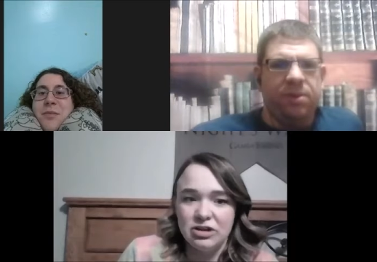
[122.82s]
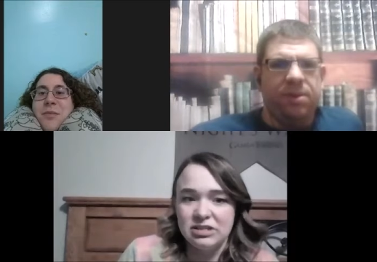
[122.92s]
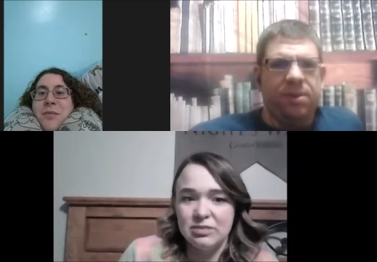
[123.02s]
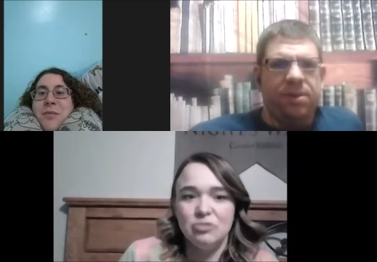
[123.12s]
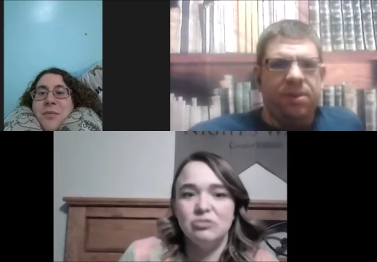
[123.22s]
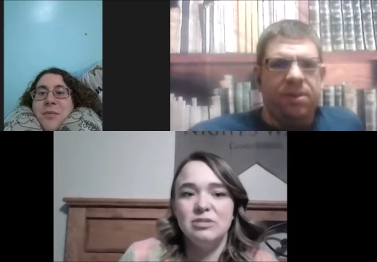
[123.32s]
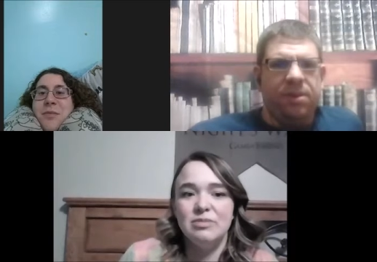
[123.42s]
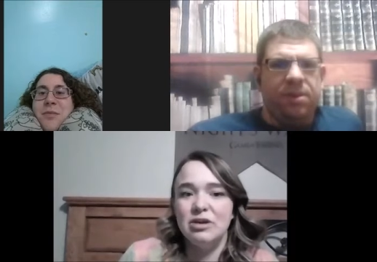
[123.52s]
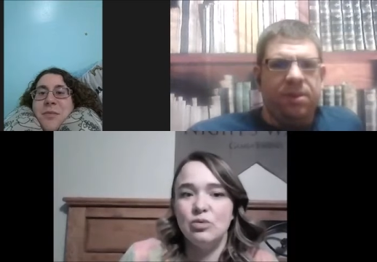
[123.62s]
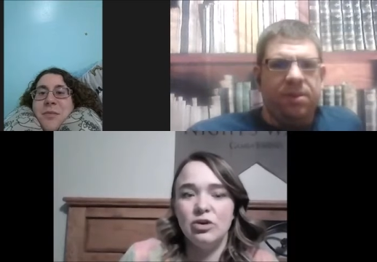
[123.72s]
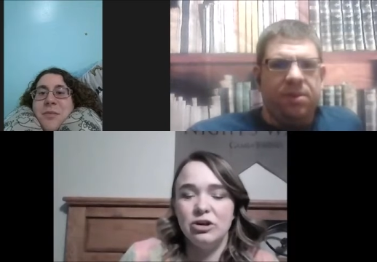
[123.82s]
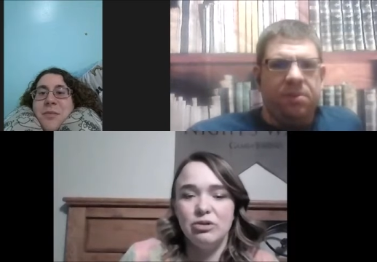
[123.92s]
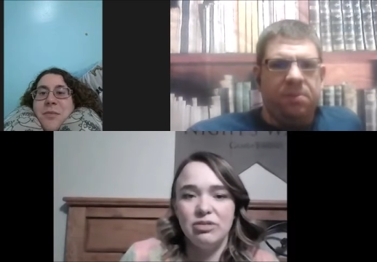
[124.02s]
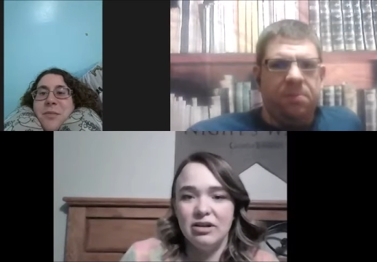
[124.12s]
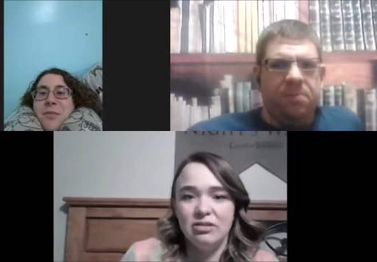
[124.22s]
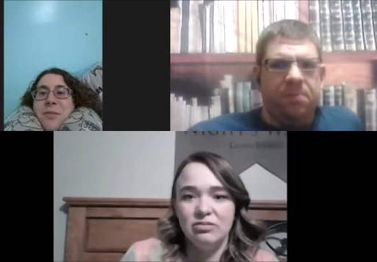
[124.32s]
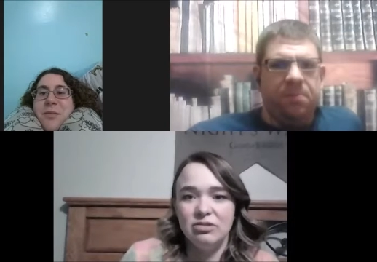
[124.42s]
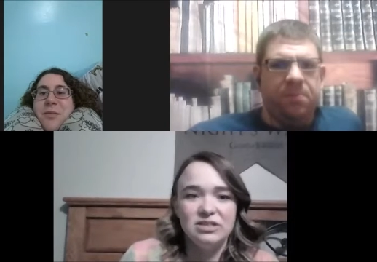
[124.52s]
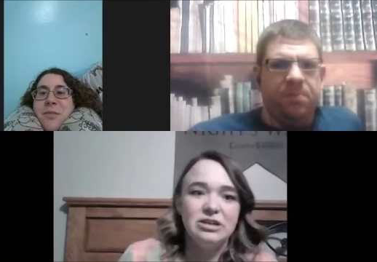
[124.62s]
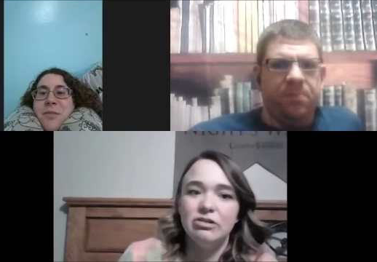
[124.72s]
Speaker 1: is supposed to be? Where do you think the
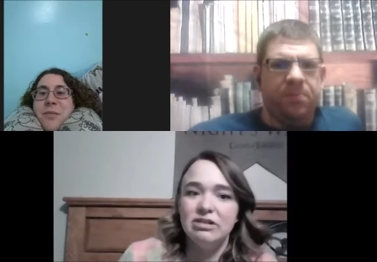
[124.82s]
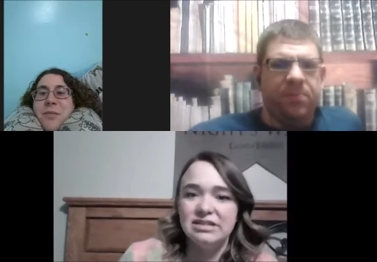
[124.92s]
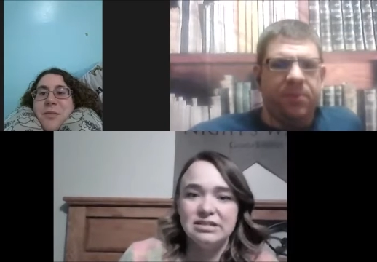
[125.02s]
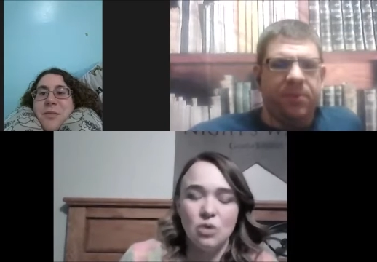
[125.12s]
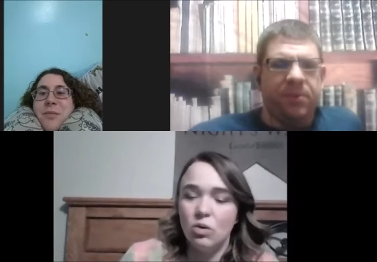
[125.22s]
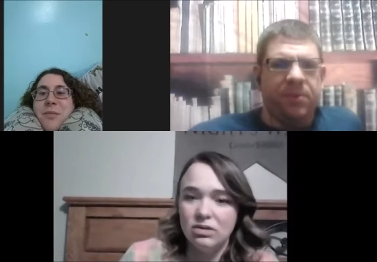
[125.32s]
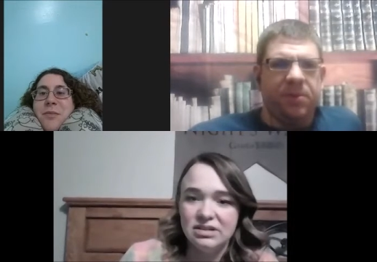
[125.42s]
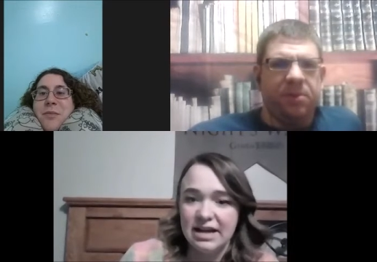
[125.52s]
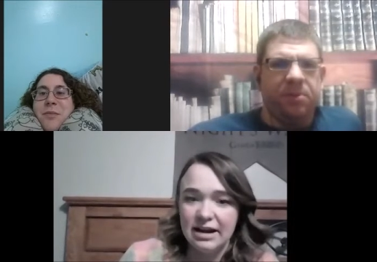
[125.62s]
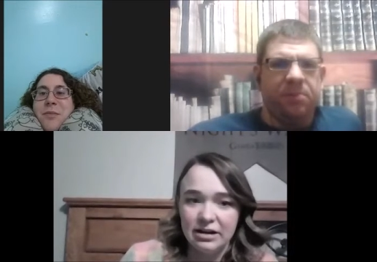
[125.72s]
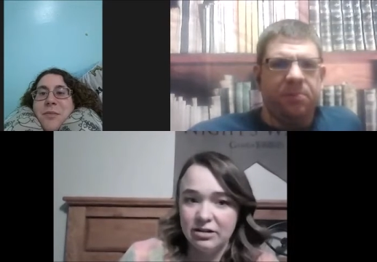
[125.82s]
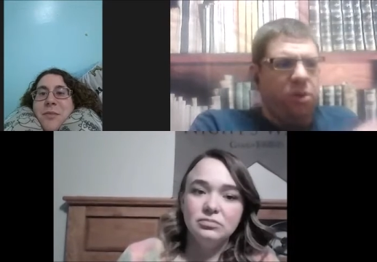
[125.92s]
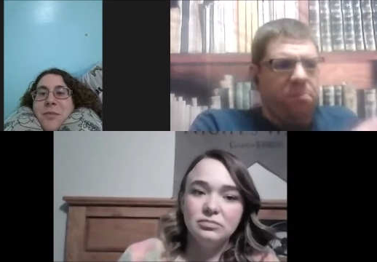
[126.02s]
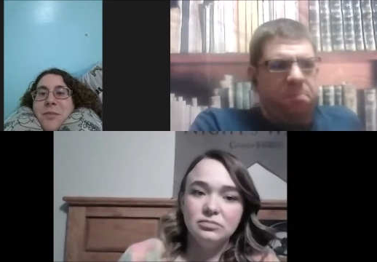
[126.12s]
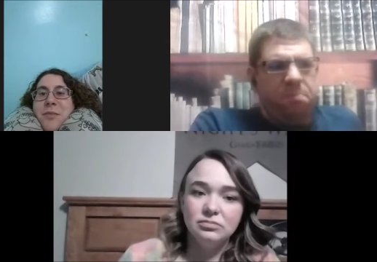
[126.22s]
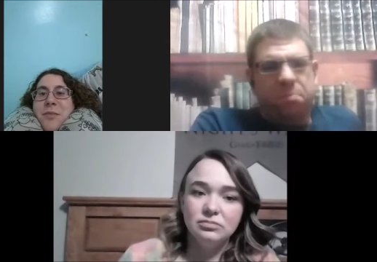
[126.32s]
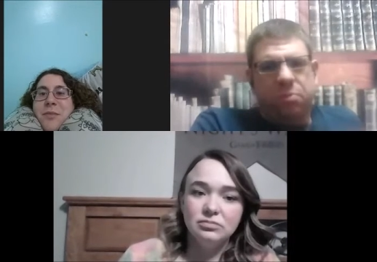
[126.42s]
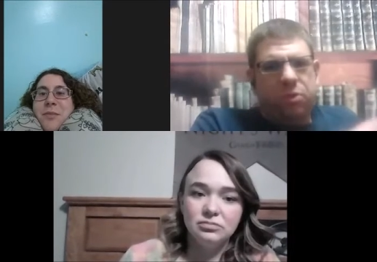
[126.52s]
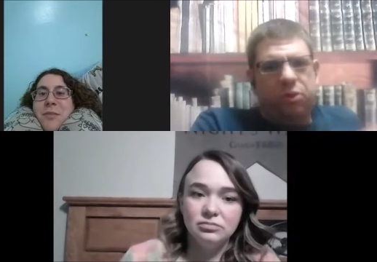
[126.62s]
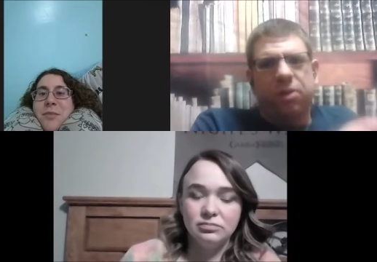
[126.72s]
series as a whole is headed? From
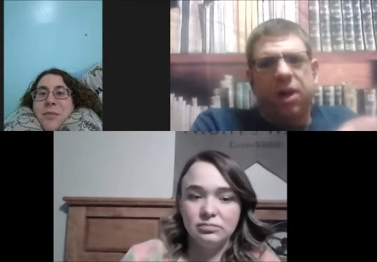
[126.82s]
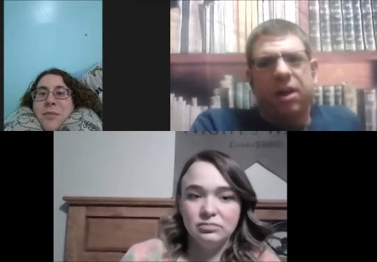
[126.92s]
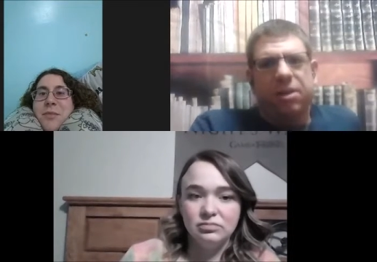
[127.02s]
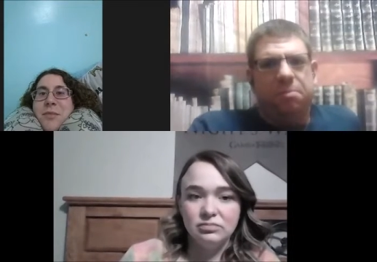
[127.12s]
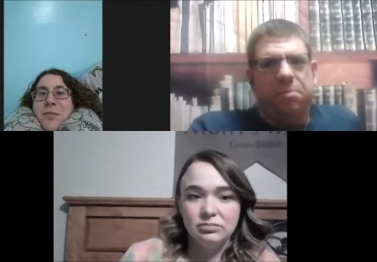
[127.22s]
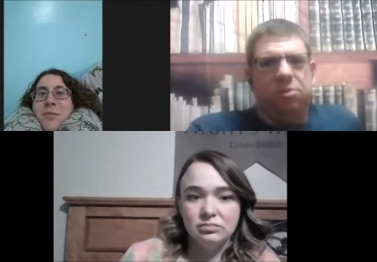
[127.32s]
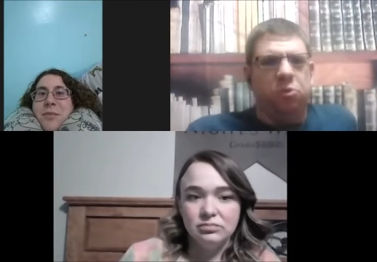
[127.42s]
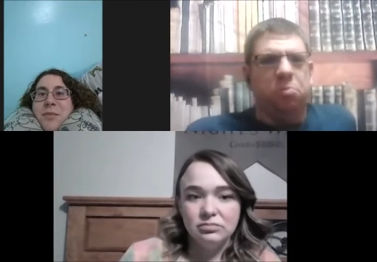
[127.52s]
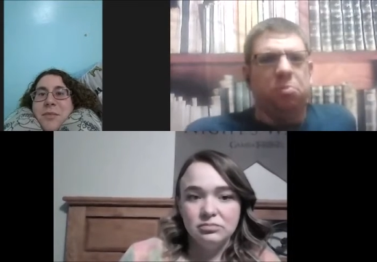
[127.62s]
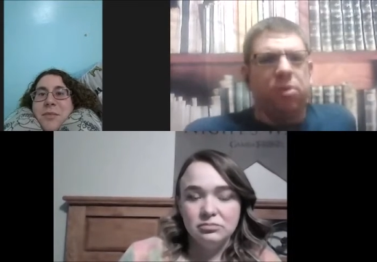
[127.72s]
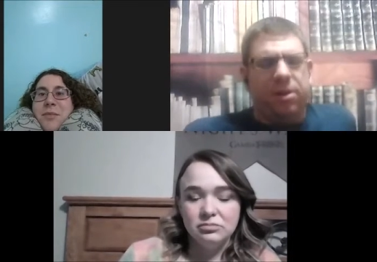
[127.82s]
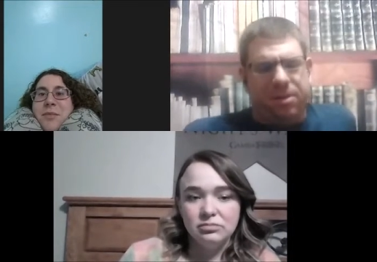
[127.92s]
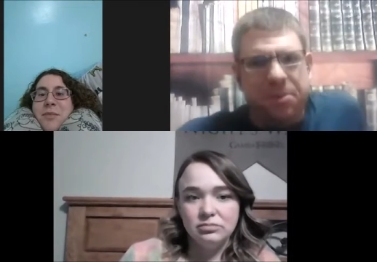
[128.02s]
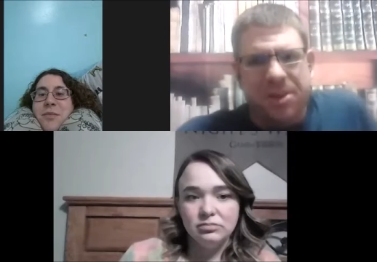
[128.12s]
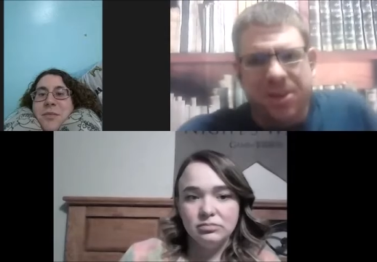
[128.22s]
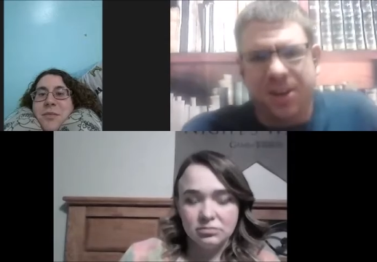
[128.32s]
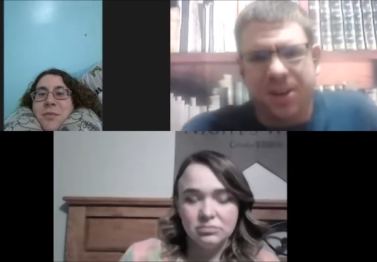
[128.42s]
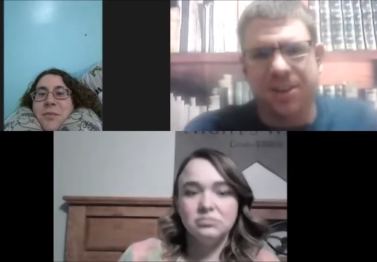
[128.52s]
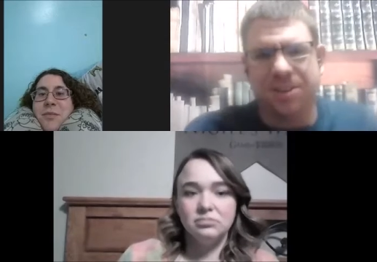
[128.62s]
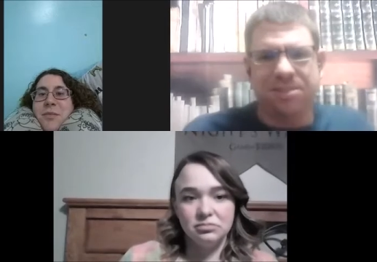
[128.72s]
Speaker 2: this volume, this was brilliant
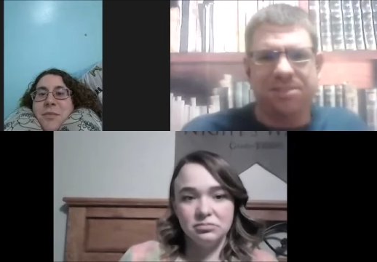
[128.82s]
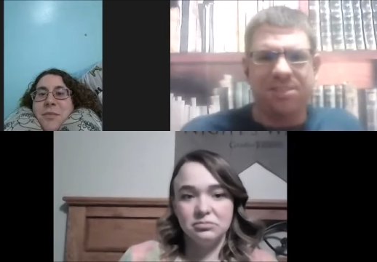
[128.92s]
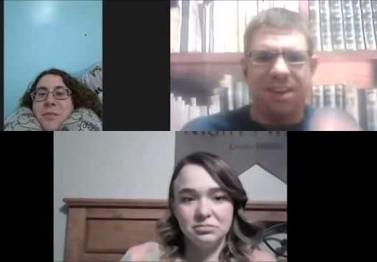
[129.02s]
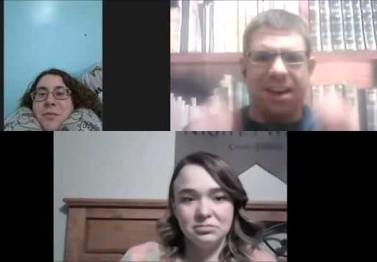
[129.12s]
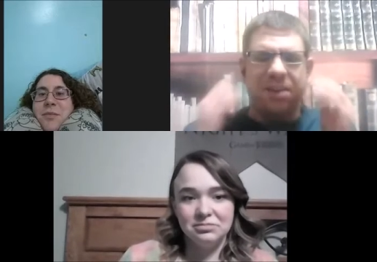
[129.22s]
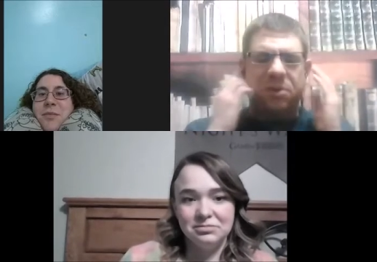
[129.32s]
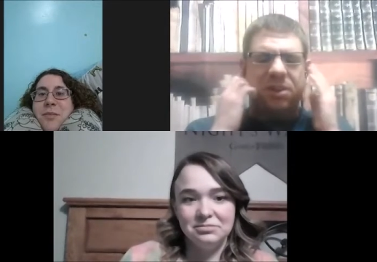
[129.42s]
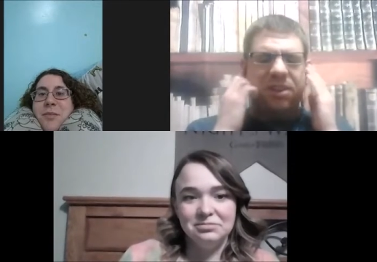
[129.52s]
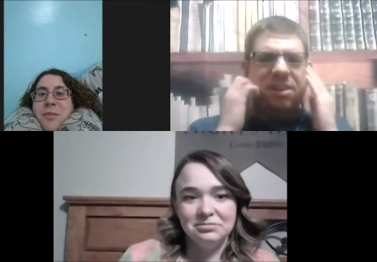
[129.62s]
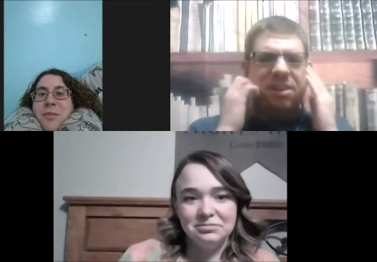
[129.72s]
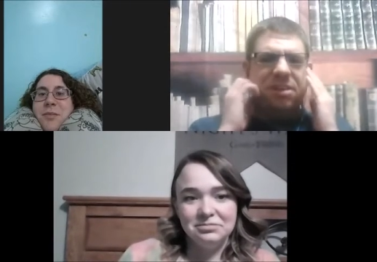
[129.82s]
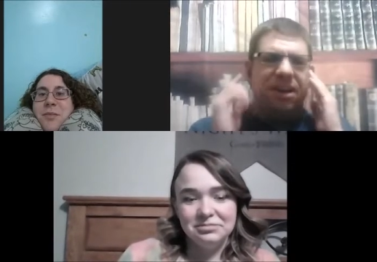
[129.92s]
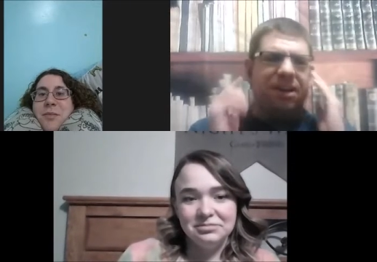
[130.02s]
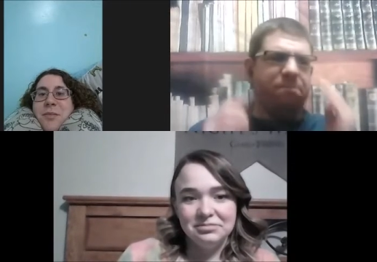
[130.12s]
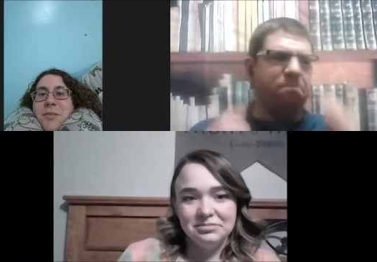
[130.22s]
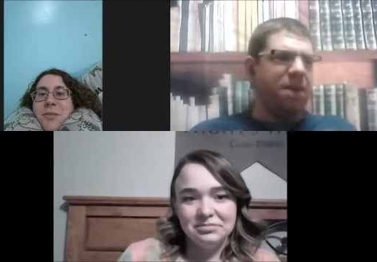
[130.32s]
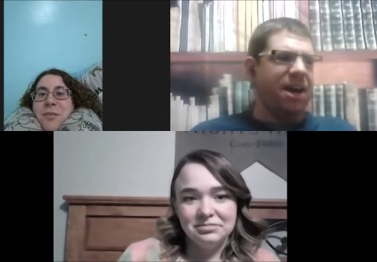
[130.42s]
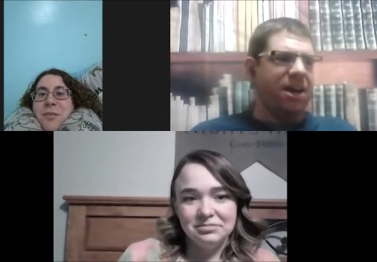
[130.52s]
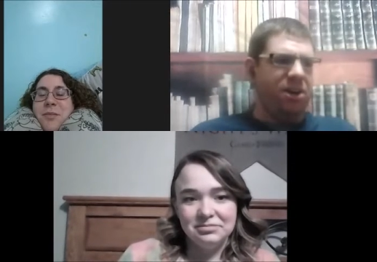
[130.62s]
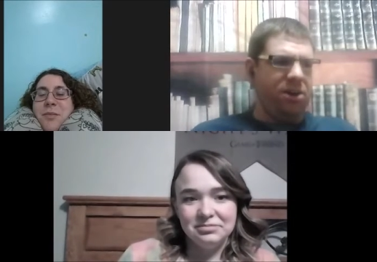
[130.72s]
because I really
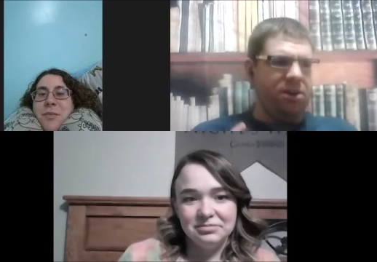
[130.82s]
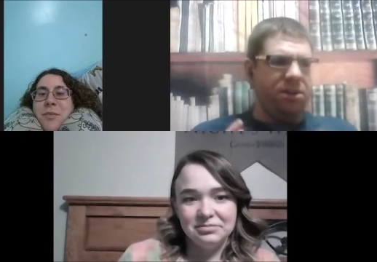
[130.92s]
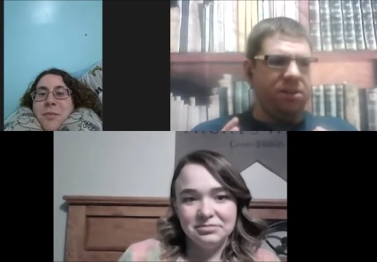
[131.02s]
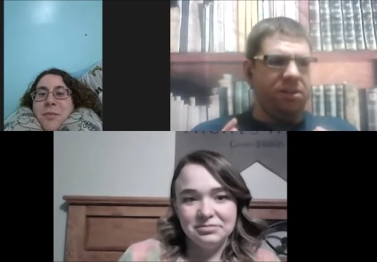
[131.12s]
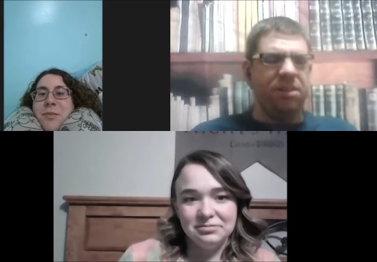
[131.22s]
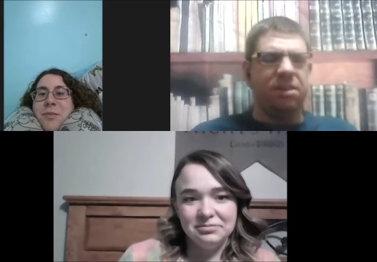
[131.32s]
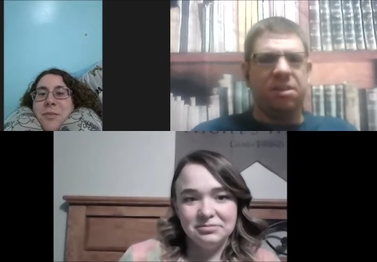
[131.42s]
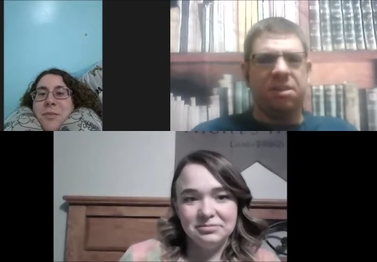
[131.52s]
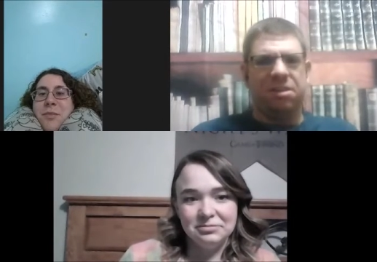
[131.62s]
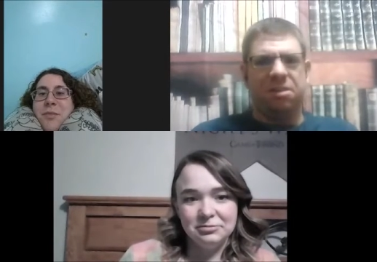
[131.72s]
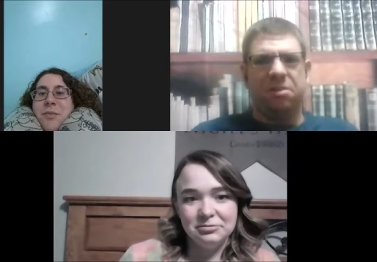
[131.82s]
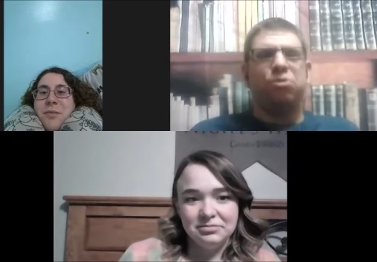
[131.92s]
admired the